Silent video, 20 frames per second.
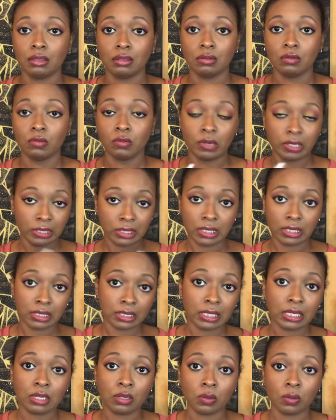once it's
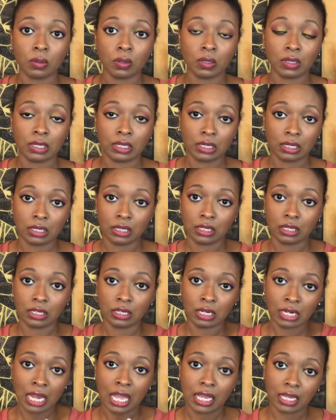sealed and
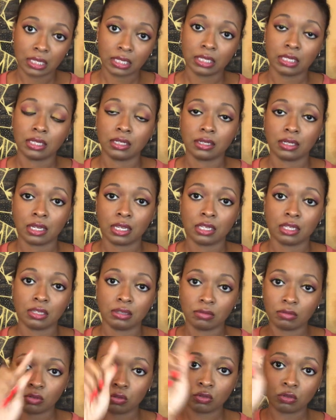you lock it and you